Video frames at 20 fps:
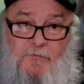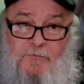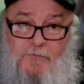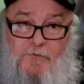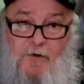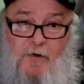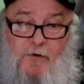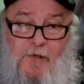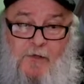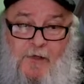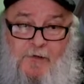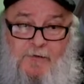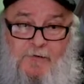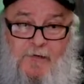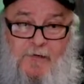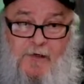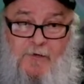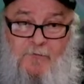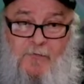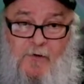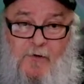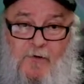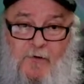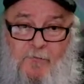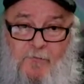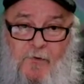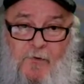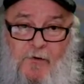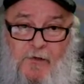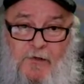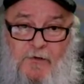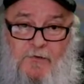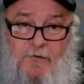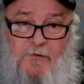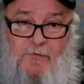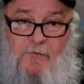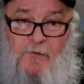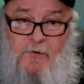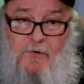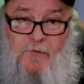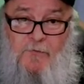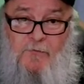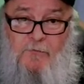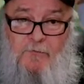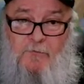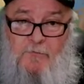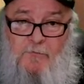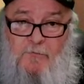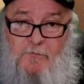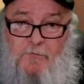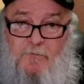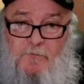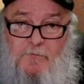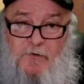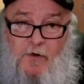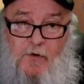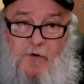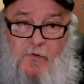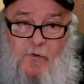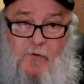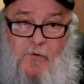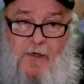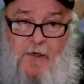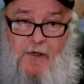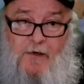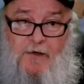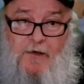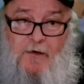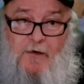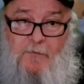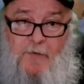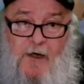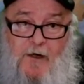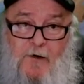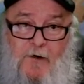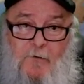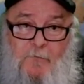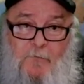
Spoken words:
you know, like I say, very pleased with, you know, the way it come out.